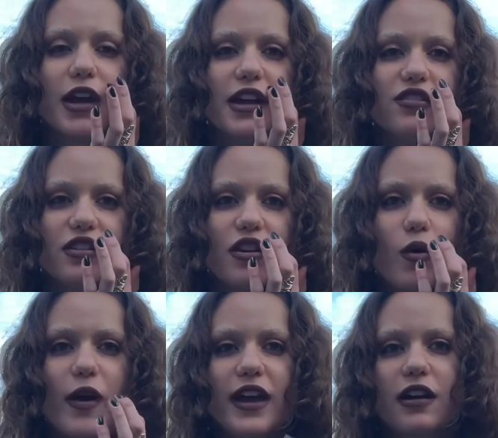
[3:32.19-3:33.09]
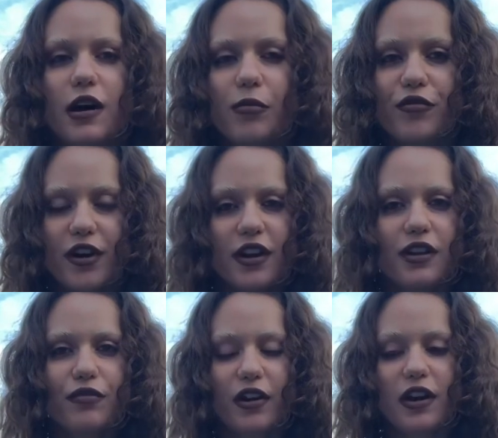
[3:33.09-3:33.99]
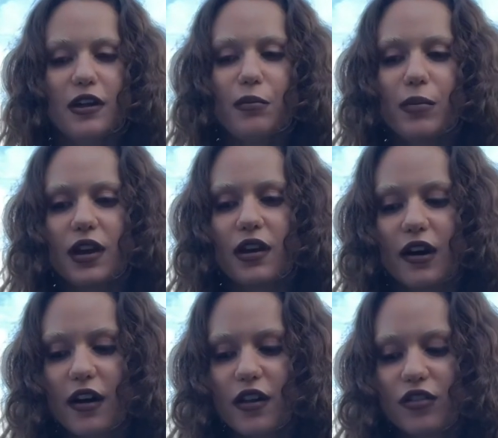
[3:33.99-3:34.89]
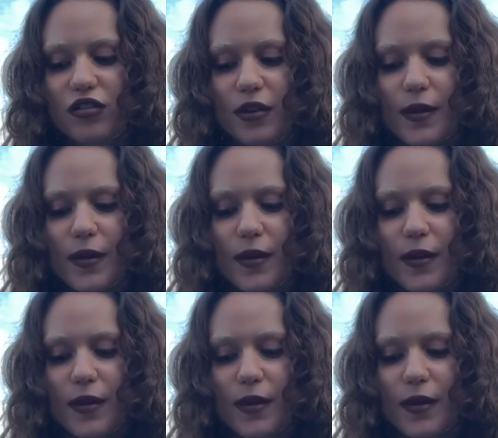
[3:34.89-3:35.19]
is in a way comforting for him because